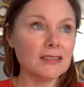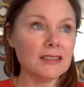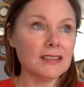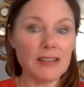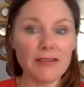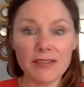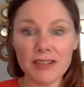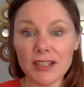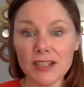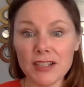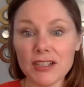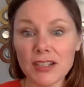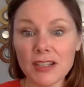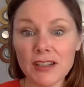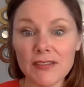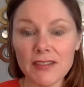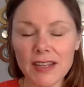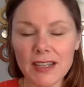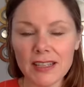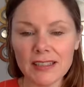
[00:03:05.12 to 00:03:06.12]
definition
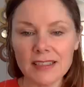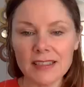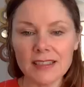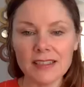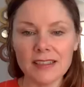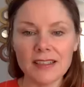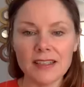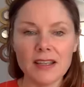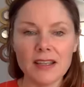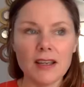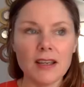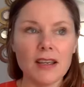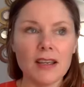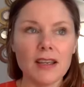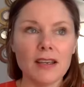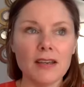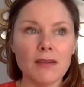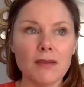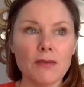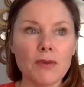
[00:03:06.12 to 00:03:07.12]
of us,
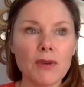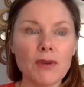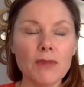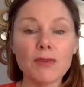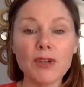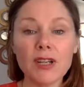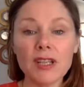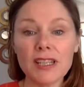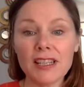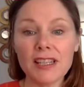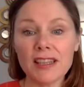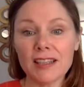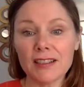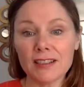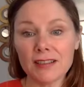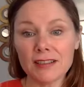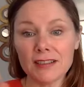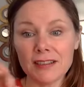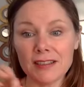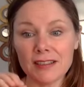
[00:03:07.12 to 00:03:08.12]
when really
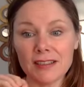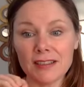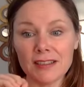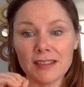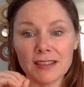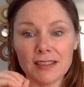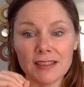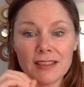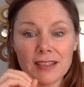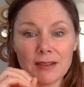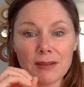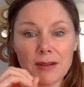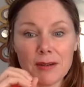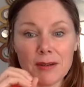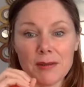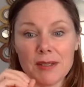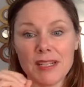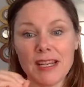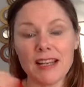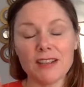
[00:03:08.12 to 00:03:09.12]
there's
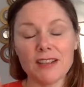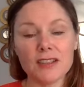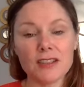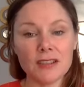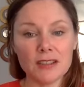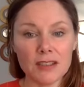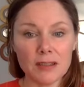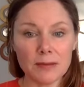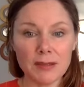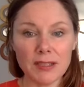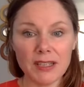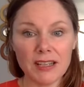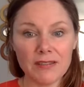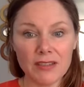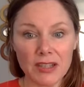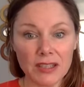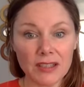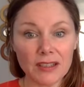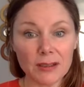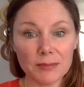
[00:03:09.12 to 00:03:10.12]
zero attention to be
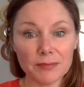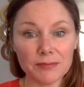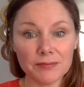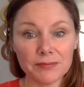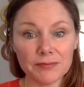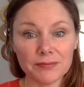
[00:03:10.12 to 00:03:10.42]
given there.